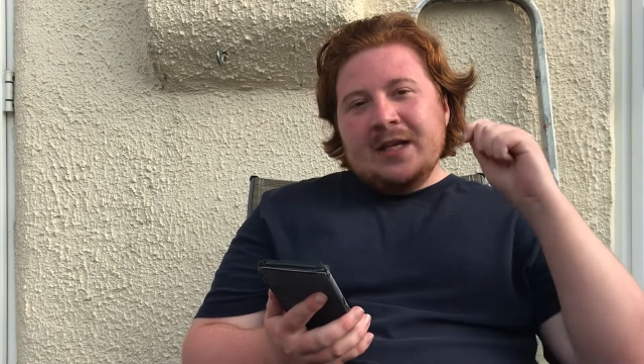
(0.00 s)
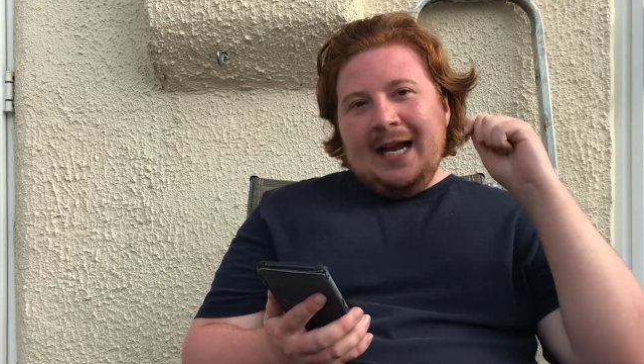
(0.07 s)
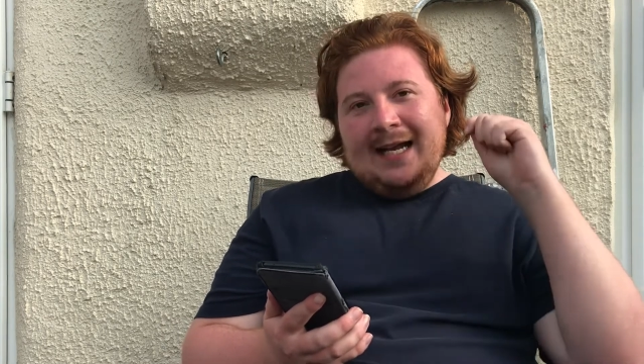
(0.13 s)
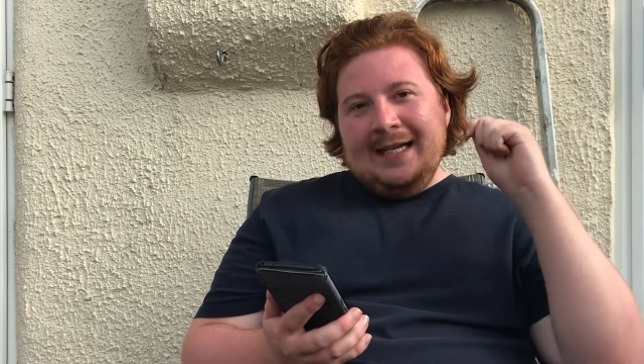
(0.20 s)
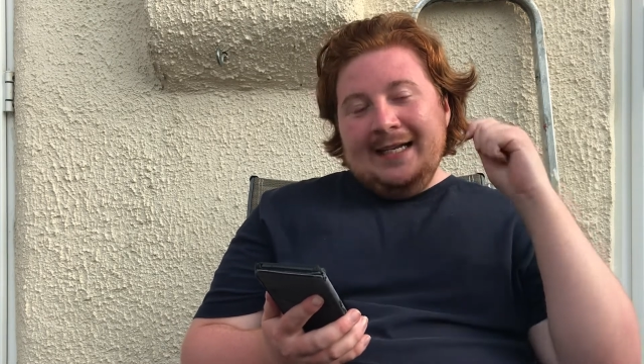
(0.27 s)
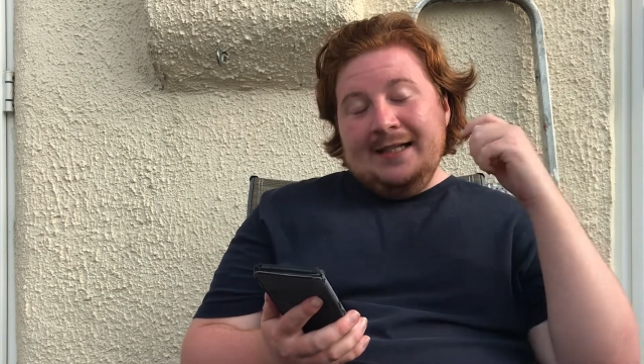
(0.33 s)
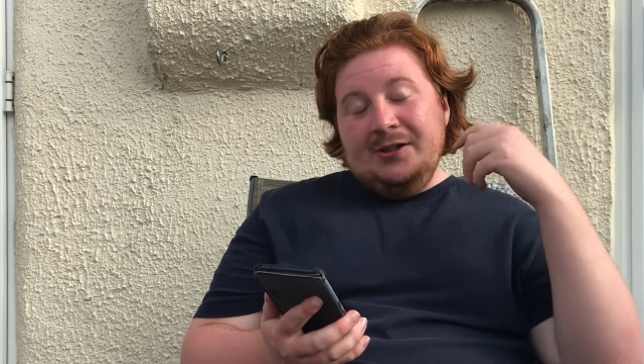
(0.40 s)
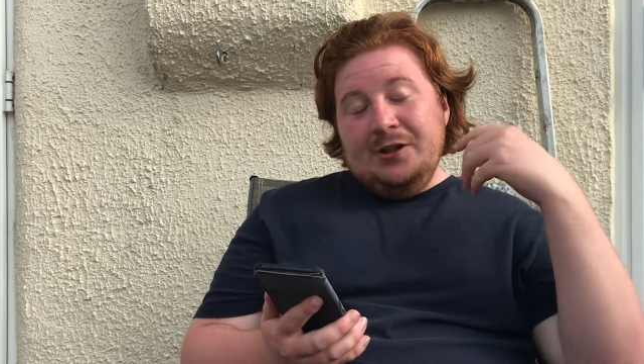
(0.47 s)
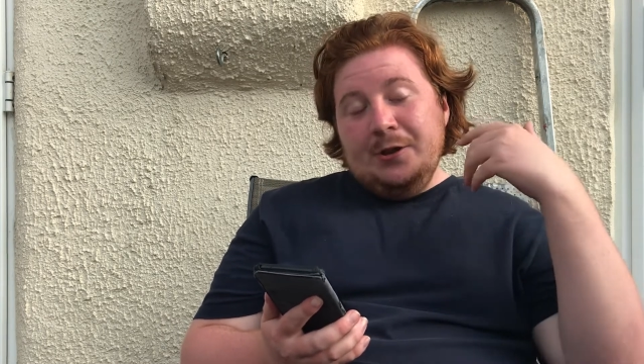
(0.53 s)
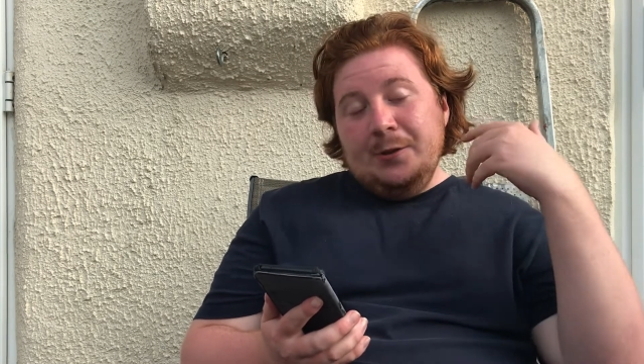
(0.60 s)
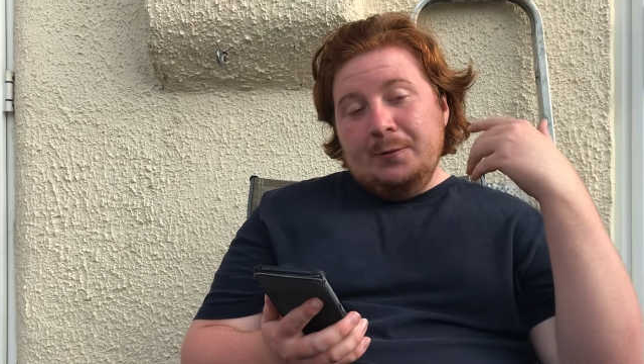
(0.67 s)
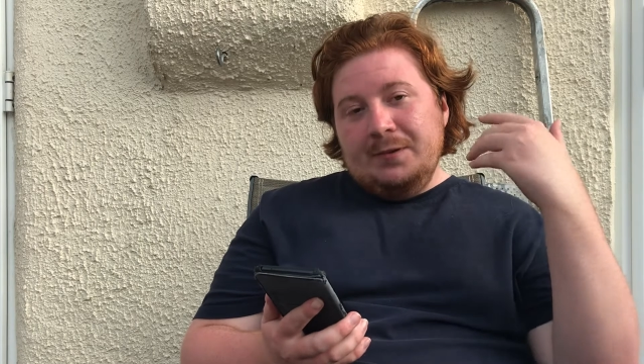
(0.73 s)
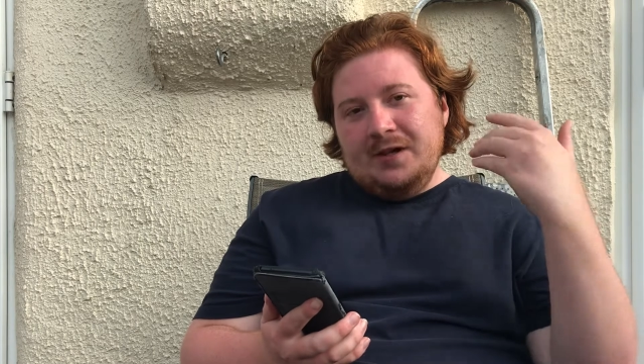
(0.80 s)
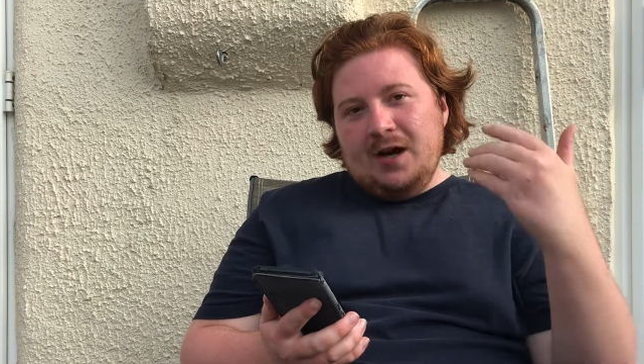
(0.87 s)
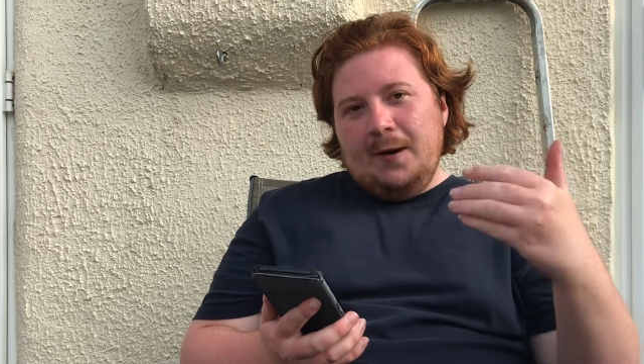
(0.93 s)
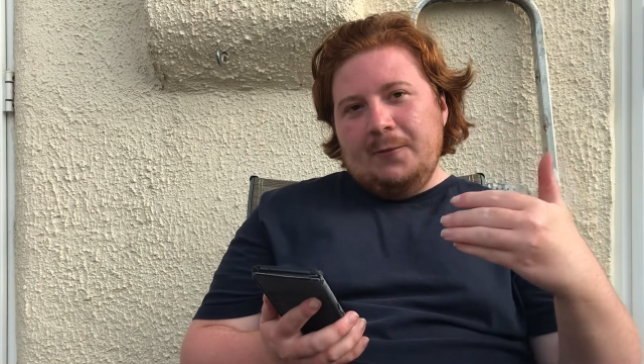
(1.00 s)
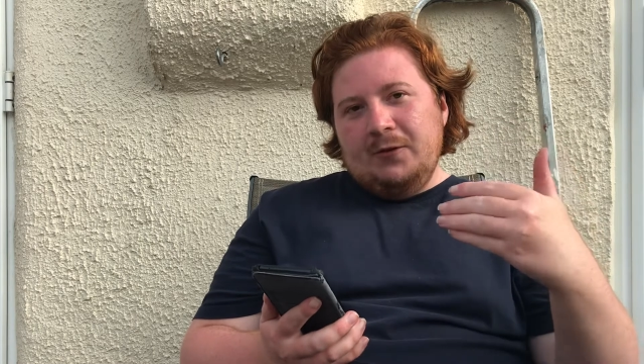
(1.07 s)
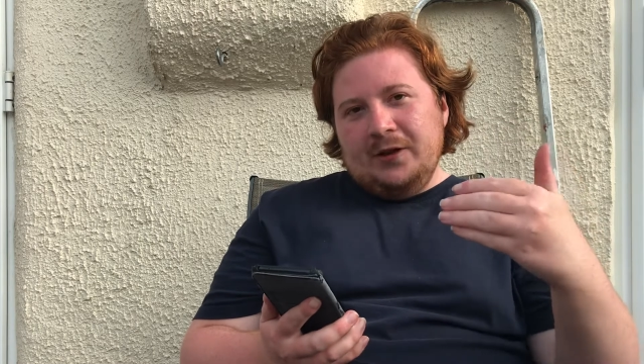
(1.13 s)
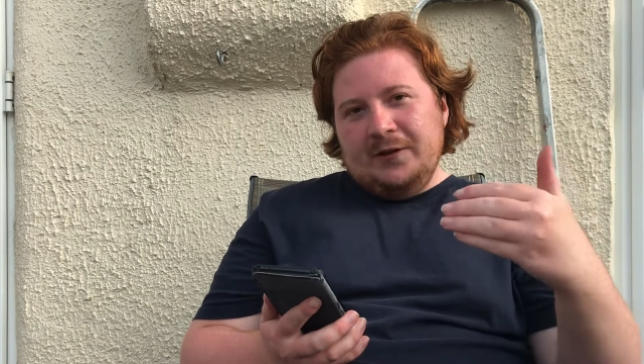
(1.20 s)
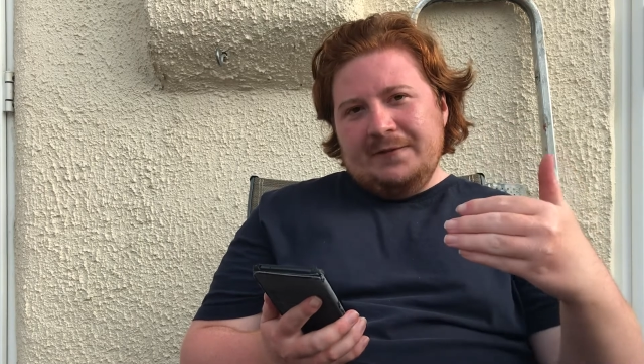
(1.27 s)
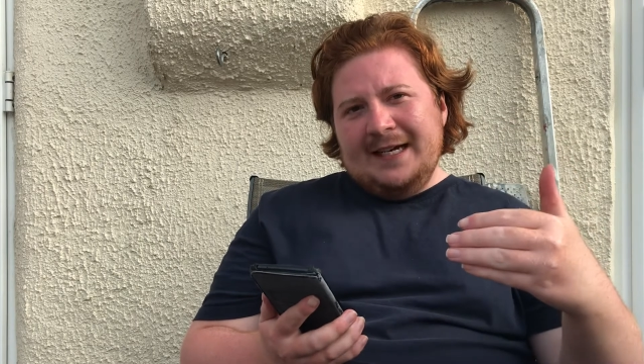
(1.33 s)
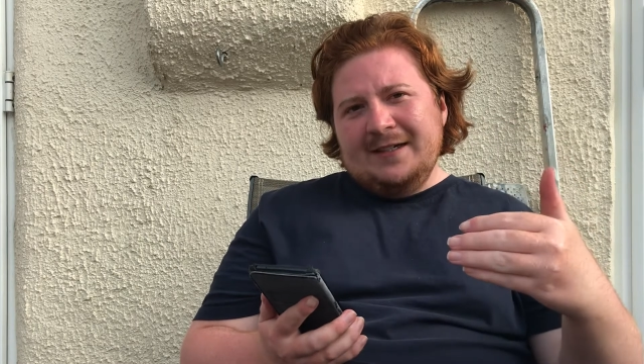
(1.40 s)
and you become
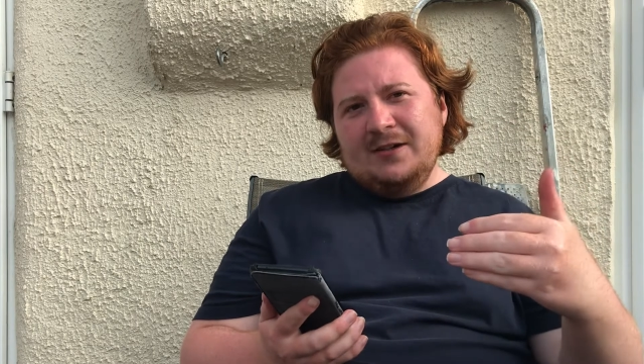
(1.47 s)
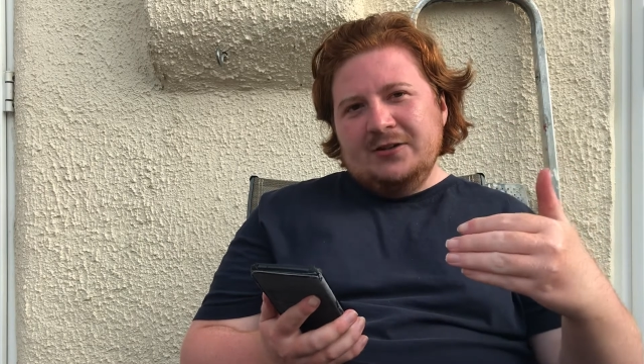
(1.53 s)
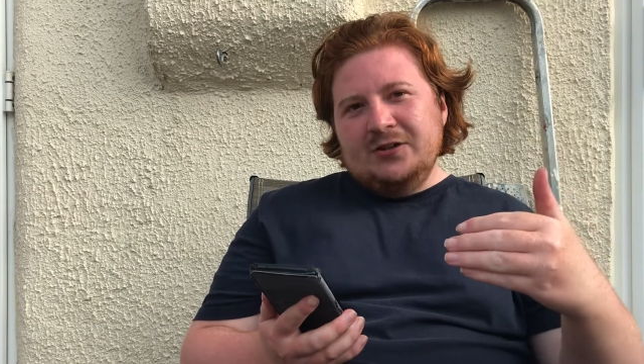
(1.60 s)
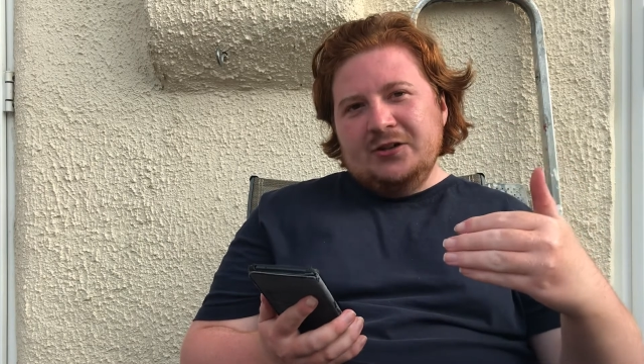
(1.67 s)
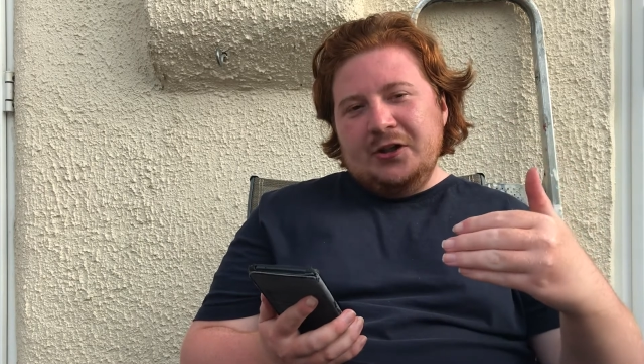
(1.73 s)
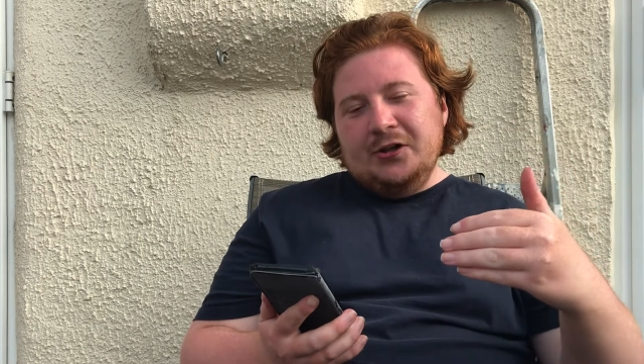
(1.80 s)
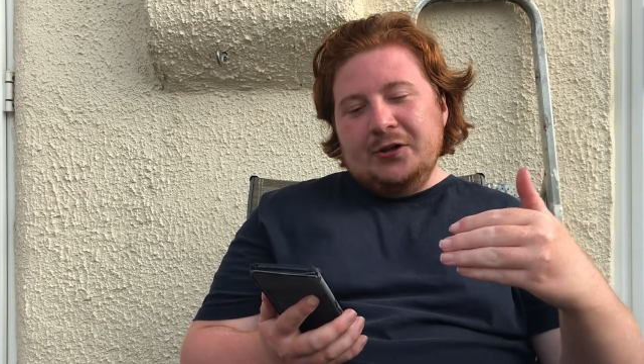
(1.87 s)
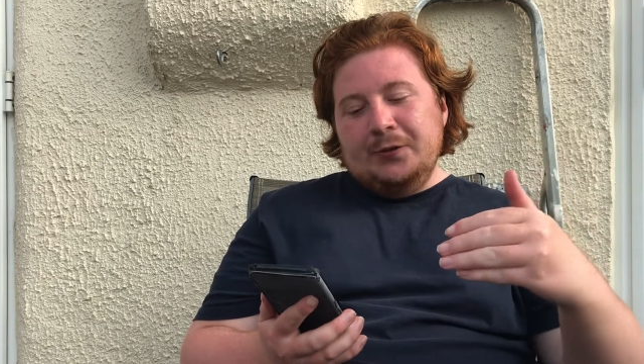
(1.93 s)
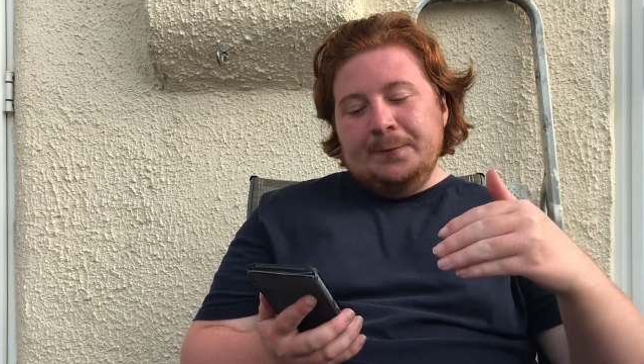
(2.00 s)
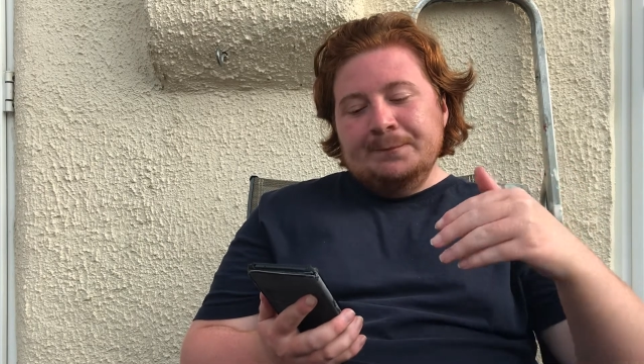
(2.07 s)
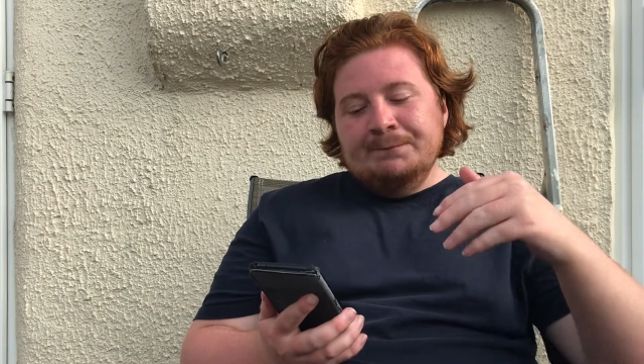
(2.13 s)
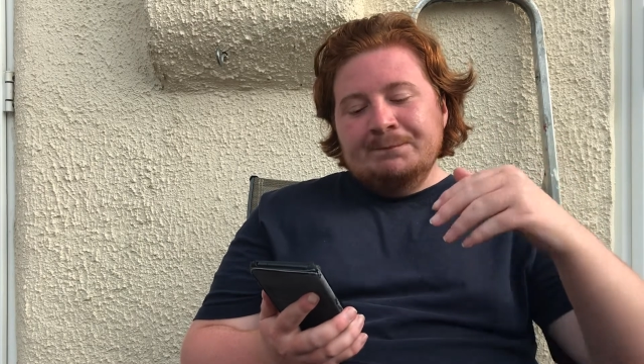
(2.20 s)
on the Vanguard Circle,